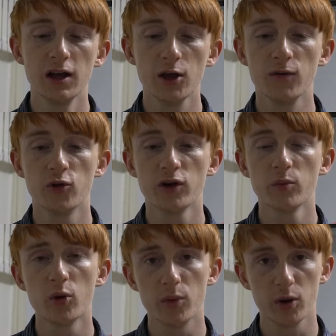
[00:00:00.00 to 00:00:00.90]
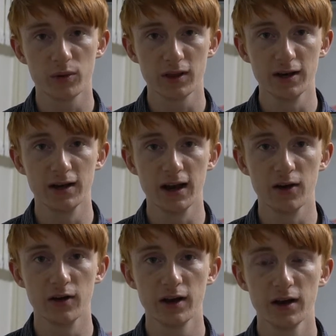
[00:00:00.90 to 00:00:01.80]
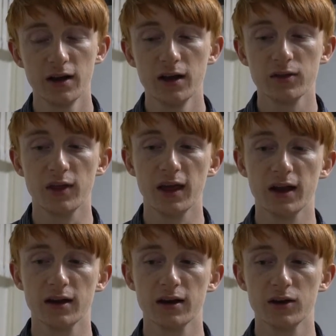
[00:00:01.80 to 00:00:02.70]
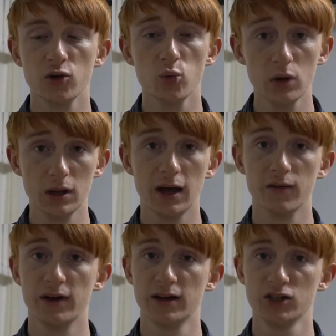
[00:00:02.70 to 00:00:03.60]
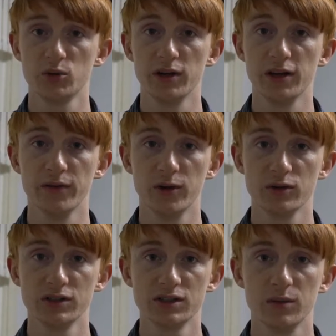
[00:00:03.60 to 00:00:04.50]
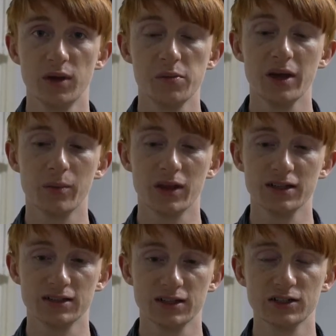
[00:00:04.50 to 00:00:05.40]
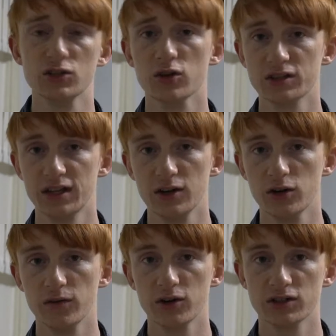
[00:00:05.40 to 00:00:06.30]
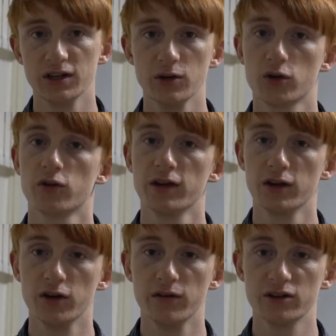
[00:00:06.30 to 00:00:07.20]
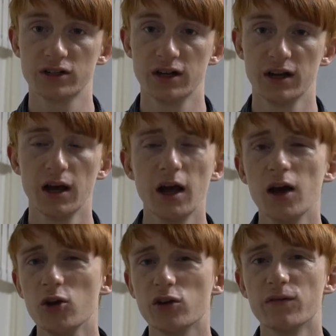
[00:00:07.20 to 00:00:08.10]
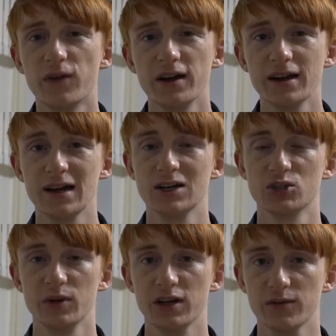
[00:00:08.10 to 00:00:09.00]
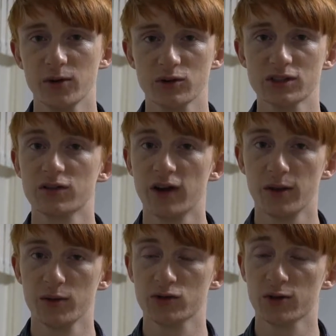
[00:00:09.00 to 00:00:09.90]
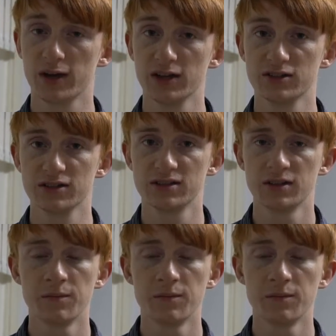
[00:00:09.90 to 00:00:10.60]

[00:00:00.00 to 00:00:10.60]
If you're in a more populated area, then you will have English-speaking realtors, maybe a place such as Yonsei University or Korea University. You can find English-speaking realtors around those locations.